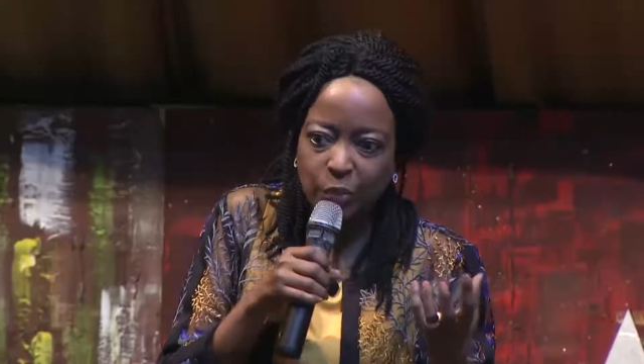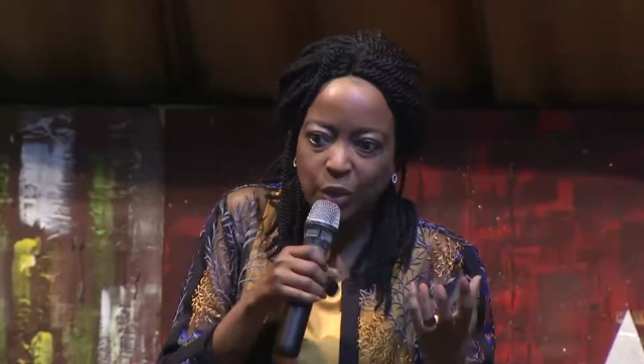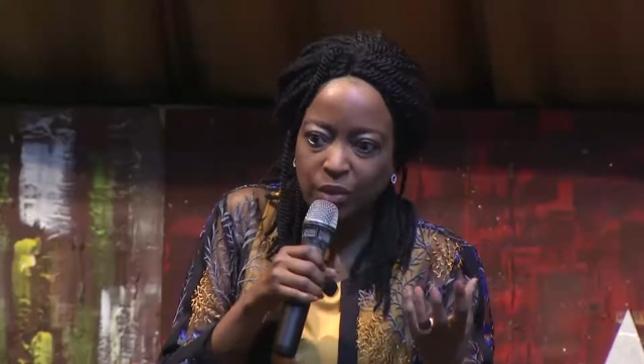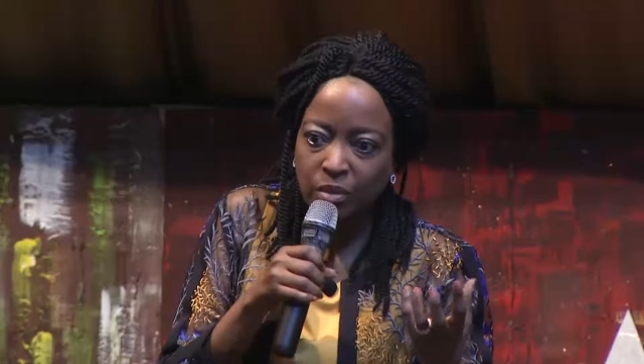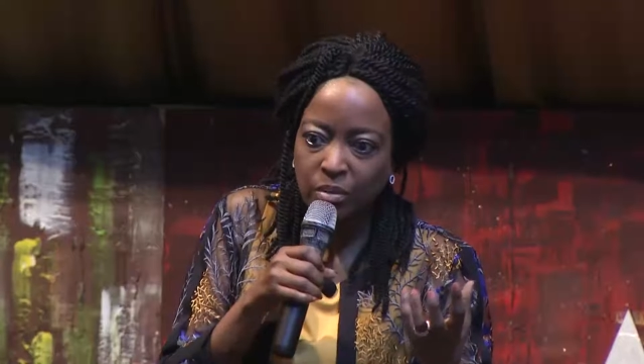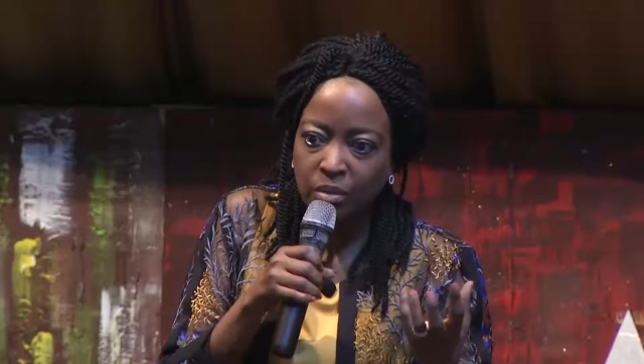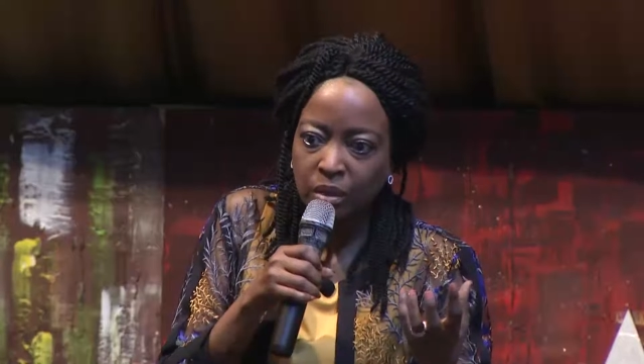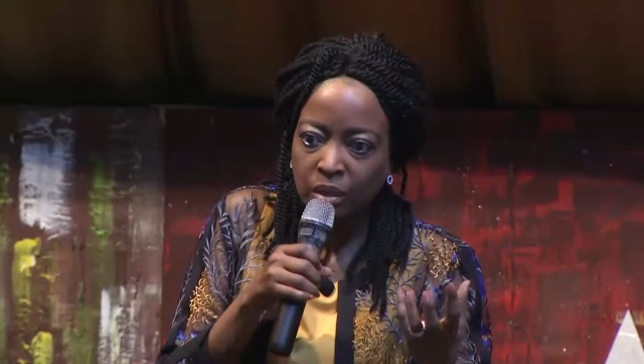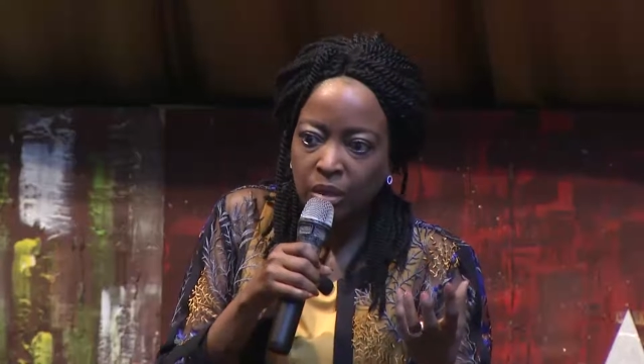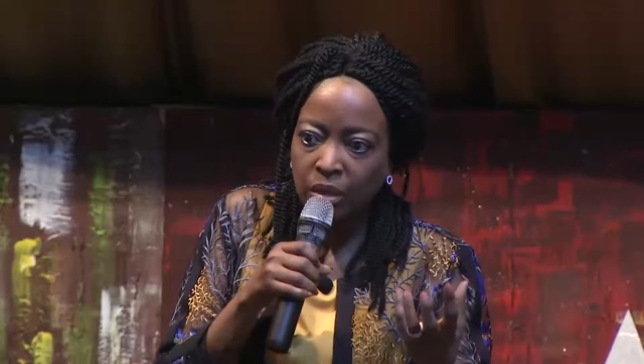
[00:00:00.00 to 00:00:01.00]
word.
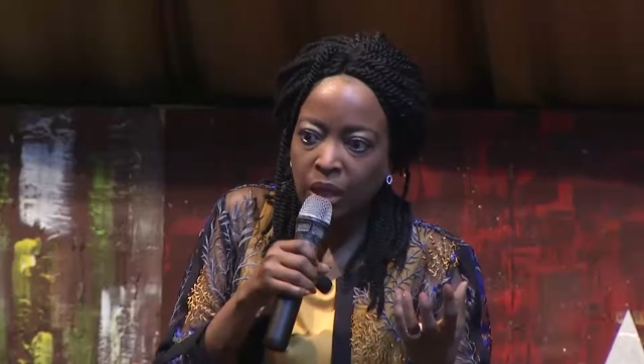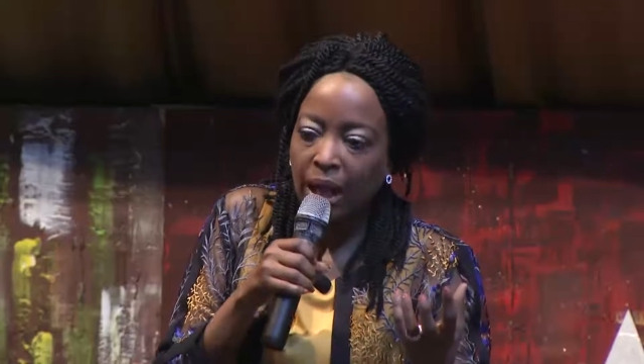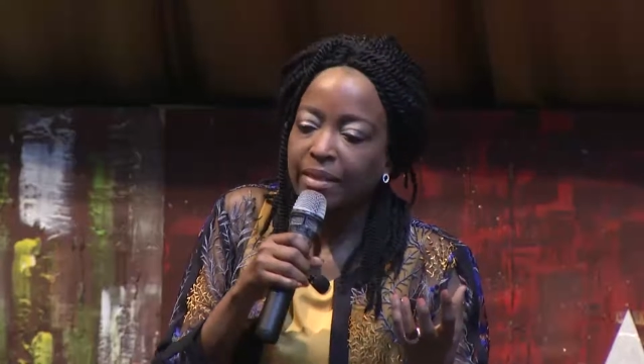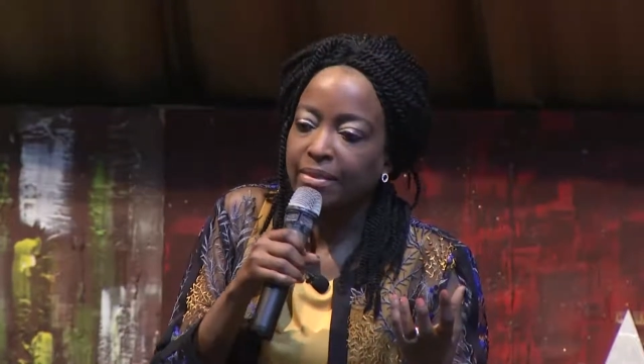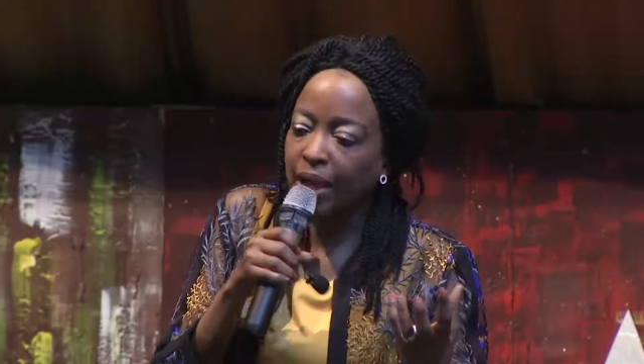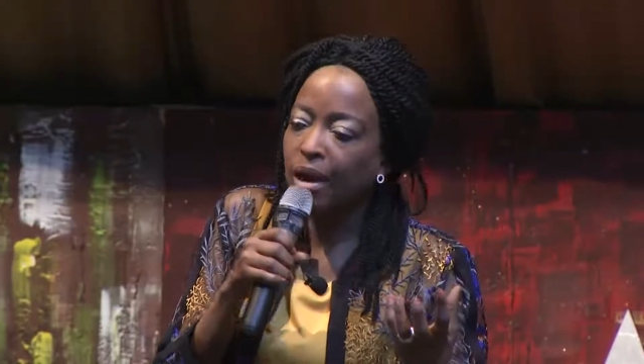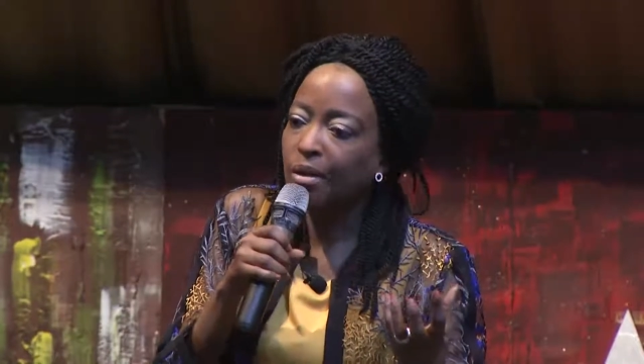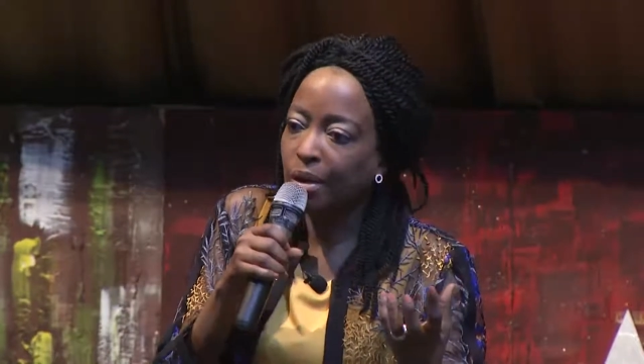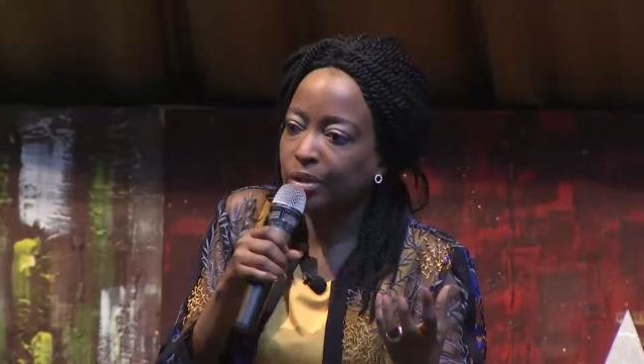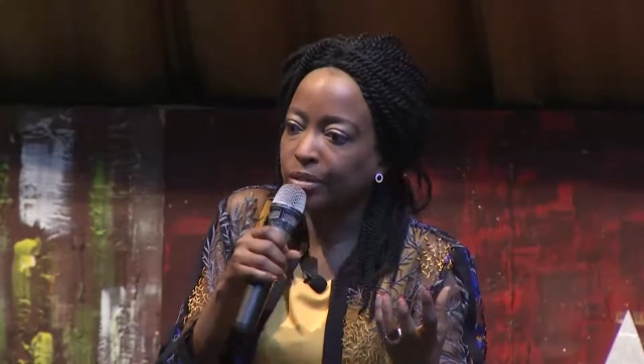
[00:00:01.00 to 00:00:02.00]
And thank
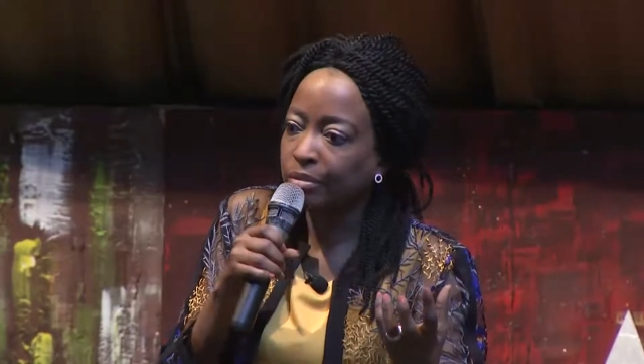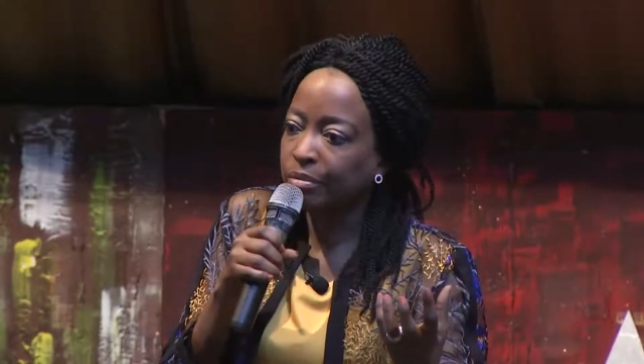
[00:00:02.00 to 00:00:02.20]
God,